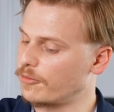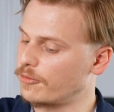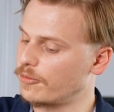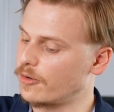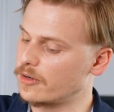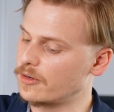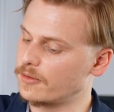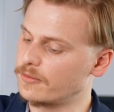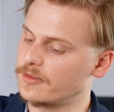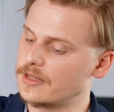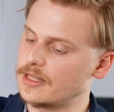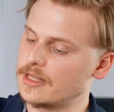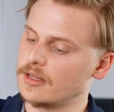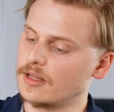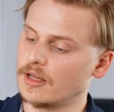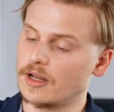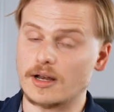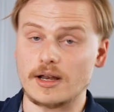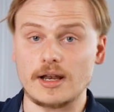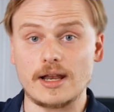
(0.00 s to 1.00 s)
front of the
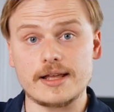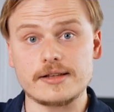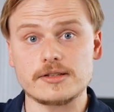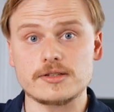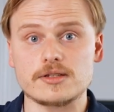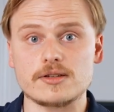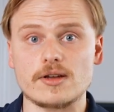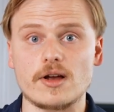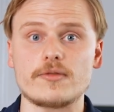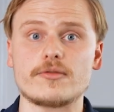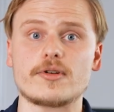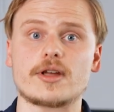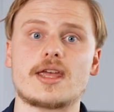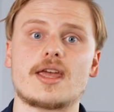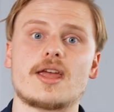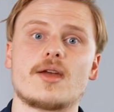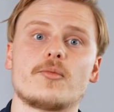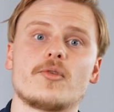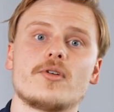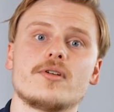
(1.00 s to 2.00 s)
lens of a
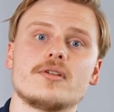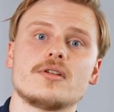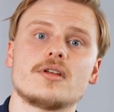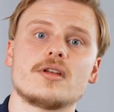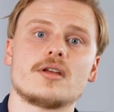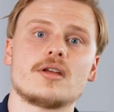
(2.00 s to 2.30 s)
camera,